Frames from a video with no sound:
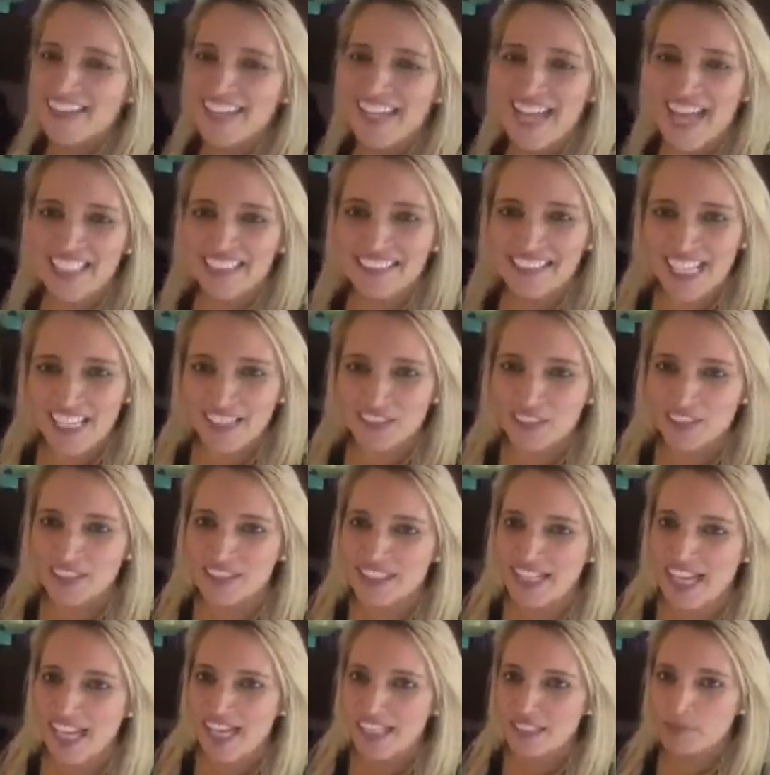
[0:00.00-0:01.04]
The next
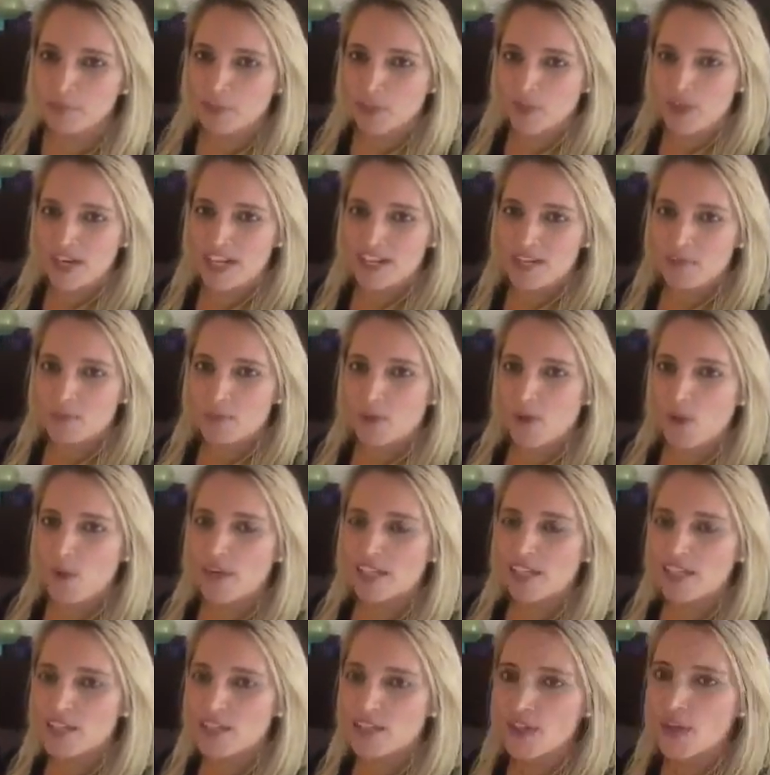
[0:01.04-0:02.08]
exercise progression we're
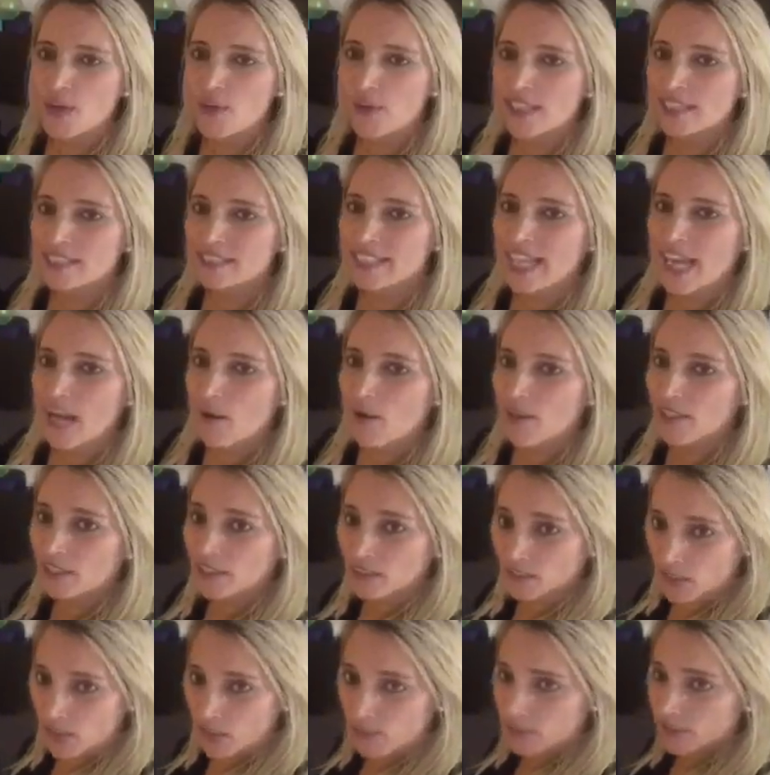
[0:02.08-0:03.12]
going to show is now on a
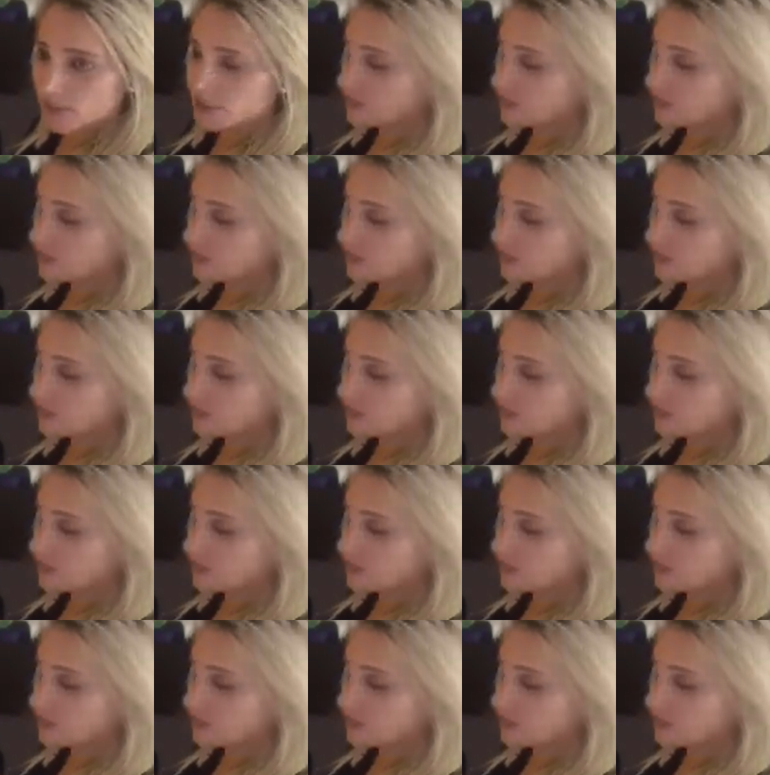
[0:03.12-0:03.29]
lower